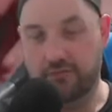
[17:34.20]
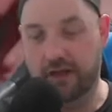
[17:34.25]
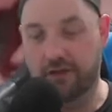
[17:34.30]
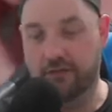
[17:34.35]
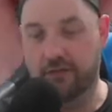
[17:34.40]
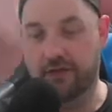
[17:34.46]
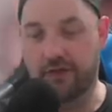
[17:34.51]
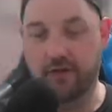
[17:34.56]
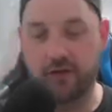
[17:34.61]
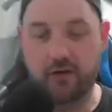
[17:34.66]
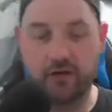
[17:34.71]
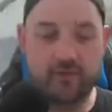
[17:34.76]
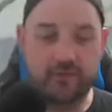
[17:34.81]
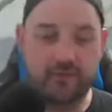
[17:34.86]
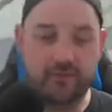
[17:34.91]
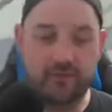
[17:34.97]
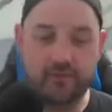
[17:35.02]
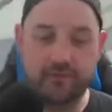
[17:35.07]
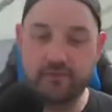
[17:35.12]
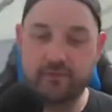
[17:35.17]
get rid of
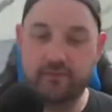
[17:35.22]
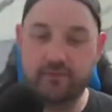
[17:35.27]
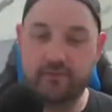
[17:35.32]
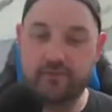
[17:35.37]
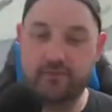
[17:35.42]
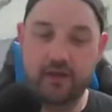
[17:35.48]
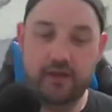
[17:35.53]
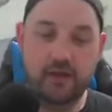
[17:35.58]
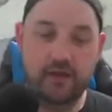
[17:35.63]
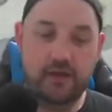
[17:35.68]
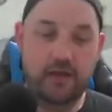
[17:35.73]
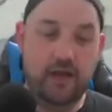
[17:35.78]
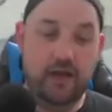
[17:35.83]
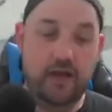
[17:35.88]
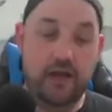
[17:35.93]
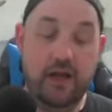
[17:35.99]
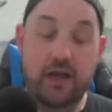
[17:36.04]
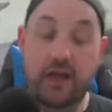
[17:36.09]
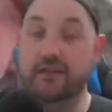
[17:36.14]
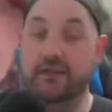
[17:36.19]
those.
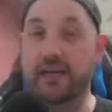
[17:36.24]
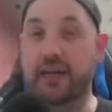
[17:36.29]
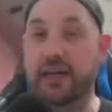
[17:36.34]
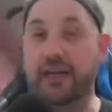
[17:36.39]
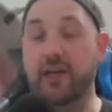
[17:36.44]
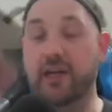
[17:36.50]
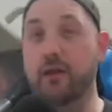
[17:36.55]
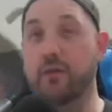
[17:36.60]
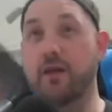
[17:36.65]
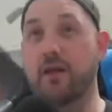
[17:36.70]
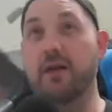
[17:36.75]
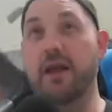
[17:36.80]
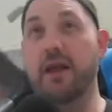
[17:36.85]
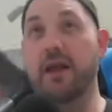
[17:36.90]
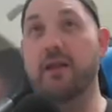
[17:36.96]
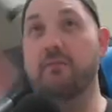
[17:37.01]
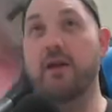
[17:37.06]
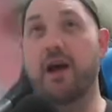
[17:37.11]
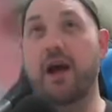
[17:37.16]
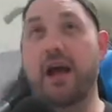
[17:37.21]
Takanuma,
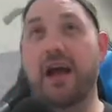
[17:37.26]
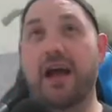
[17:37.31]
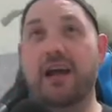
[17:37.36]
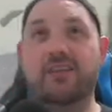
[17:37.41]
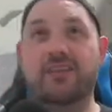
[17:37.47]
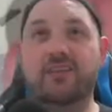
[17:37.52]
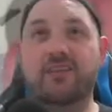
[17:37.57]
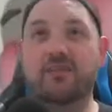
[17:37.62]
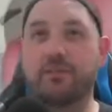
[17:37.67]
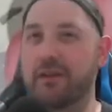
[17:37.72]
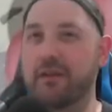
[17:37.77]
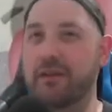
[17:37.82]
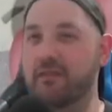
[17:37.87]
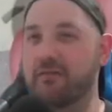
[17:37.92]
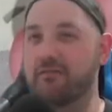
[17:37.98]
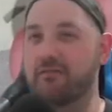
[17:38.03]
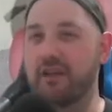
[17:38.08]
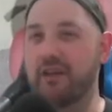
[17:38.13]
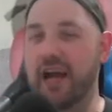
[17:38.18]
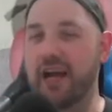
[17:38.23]
Abandoned Mire, just a bit
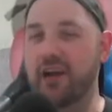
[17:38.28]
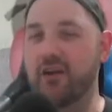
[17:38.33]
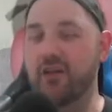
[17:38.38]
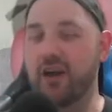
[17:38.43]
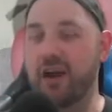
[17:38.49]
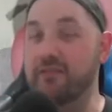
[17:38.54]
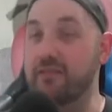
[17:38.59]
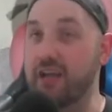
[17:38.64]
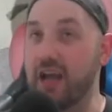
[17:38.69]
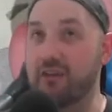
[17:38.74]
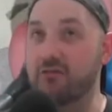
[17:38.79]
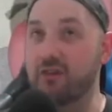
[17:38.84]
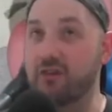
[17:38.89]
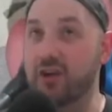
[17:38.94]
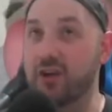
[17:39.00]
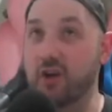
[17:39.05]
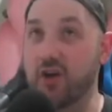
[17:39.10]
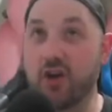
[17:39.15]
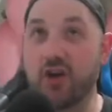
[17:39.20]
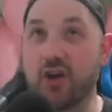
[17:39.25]
of graveyard
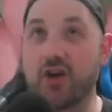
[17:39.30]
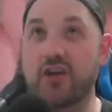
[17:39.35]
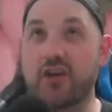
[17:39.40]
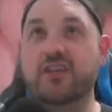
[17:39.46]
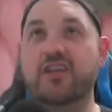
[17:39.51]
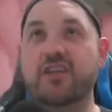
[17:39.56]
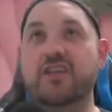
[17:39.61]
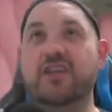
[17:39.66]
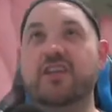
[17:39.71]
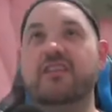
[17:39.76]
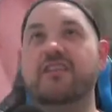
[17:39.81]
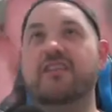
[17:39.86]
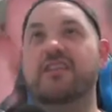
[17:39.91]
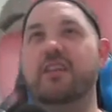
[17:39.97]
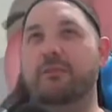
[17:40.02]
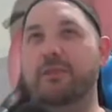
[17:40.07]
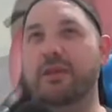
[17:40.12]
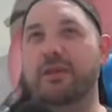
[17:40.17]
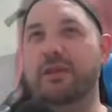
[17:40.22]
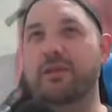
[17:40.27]
recursion.
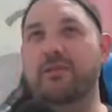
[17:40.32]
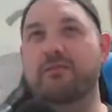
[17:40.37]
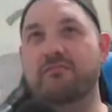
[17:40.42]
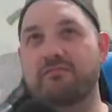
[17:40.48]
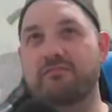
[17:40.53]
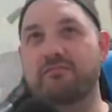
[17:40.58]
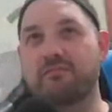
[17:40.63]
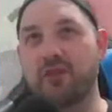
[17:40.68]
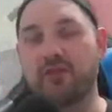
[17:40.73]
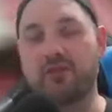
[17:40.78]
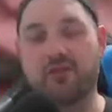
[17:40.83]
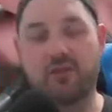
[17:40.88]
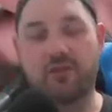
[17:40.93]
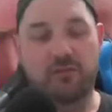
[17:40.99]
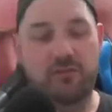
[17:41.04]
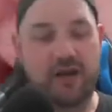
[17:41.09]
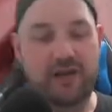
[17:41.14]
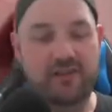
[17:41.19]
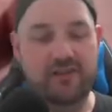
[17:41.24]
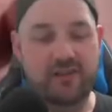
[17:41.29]
The mill, not too
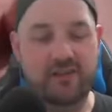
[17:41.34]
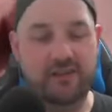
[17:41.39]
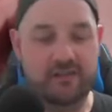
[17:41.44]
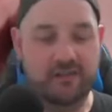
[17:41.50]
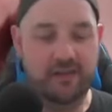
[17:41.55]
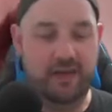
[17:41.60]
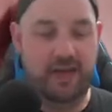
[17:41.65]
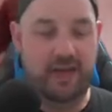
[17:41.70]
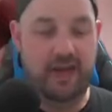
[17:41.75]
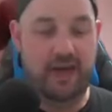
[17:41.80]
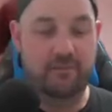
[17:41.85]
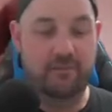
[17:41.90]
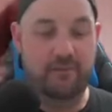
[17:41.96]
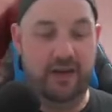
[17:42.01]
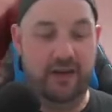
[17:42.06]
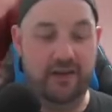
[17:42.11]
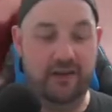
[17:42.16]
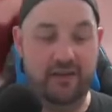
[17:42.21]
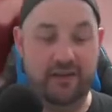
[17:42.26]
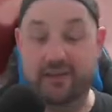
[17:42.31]
much,
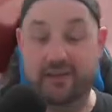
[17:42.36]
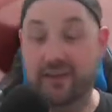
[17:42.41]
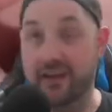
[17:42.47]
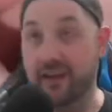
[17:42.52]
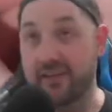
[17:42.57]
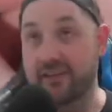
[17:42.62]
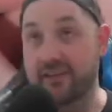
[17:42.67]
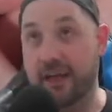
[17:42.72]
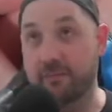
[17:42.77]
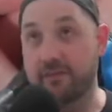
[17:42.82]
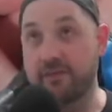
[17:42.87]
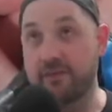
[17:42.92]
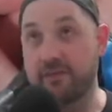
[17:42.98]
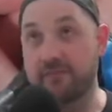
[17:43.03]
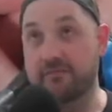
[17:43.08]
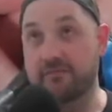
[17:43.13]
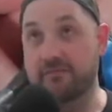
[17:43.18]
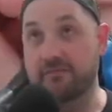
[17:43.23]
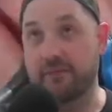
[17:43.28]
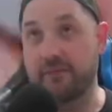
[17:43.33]
but it's an
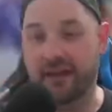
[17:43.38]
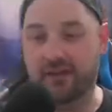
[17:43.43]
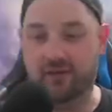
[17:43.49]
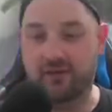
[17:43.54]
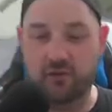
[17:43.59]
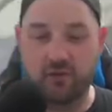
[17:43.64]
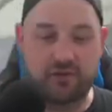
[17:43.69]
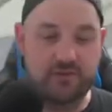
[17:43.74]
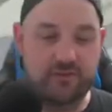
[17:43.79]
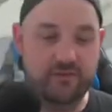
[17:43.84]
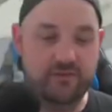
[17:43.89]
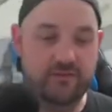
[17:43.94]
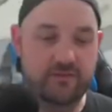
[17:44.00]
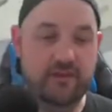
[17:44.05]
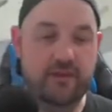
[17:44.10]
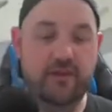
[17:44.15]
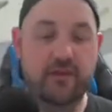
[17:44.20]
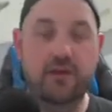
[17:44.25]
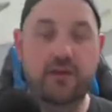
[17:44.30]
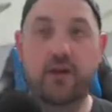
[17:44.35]
untapped black source.
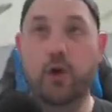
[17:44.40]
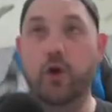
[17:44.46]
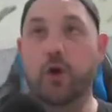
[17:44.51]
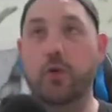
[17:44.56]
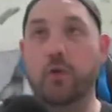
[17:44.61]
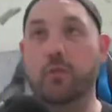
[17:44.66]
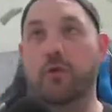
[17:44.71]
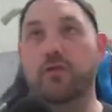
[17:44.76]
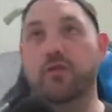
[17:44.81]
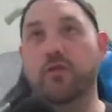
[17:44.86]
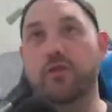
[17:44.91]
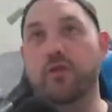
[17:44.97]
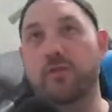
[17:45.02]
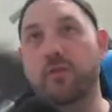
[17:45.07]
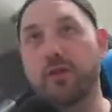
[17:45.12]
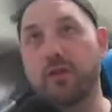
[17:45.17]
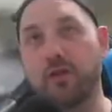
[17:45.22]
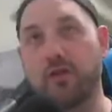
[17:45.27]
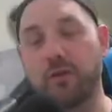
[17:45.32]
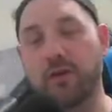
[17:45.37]
Urborg, Tomb
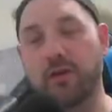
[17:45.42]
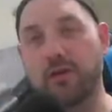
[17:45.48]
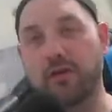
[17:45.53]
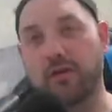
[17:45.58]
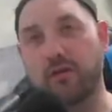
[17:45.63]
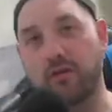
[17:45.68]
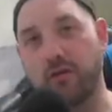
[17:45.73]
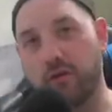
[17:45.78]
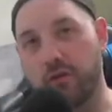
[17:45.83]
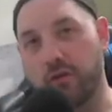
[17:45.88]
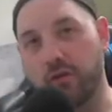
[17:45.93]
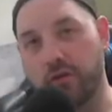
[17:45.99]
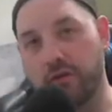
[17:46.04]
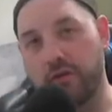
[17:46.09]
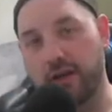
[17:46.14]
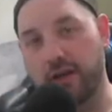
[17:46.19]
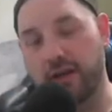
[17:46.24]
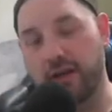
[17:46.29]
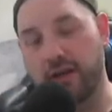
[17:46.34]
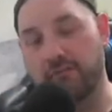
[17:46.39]
of Yawgmoth, turn
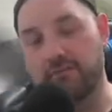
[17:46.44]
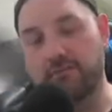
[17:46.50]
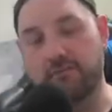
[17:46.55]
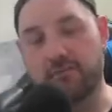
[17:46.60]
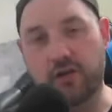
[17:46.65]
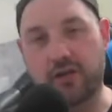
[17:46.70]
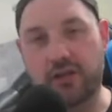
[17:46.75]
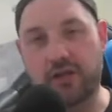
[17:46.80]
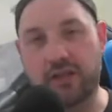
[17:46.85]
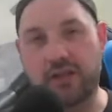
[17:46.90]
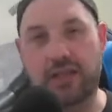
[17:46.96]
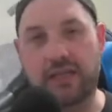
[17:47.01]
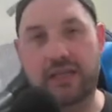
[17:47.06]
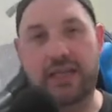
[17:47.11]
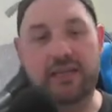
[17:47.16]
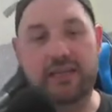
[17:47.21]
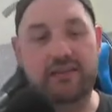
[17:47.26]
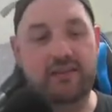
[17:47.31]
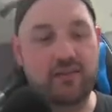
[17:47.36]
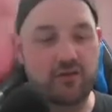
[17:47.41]
all of our utility
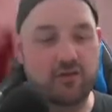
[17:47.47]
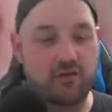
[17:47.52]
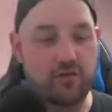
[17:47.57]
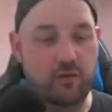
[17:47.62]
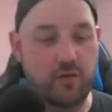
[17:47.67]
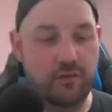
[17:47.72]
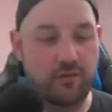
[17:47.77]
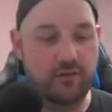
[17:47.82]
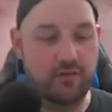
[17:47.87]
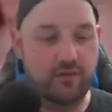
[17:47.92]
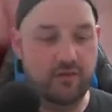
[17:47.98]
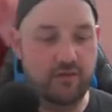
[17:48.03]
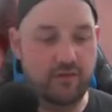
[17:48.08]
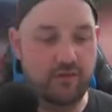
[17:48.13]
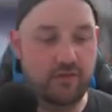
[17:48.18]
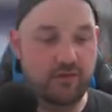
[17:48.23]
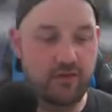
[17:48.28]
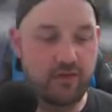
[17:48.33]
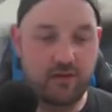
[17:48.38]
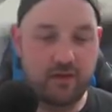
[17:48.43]
lands into swamps.
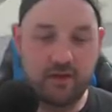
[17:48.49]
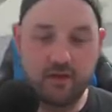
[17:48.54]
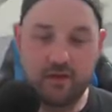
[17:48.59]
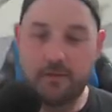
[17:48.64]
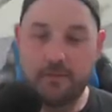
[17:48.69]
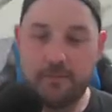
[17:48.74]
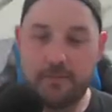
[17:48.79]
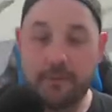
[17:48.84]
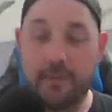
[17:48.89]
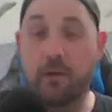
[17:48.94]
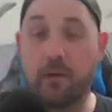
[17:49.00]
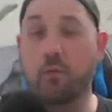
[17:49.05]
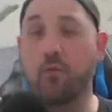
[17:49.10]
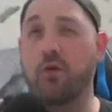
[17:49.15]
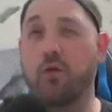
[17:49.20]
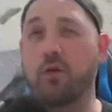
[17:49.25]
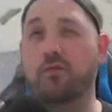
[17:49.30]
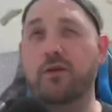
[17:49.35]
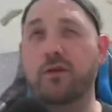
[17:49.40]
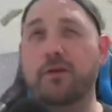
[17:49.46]
And then
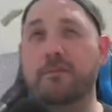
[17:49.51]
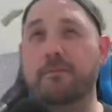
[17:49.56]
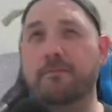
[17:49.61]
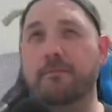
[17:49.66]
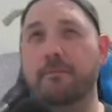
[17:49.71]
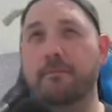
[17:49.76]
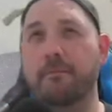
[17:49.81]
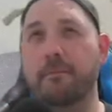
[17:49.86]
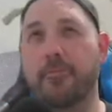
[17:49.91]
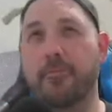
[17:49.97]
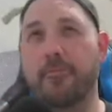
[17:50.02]
War Room,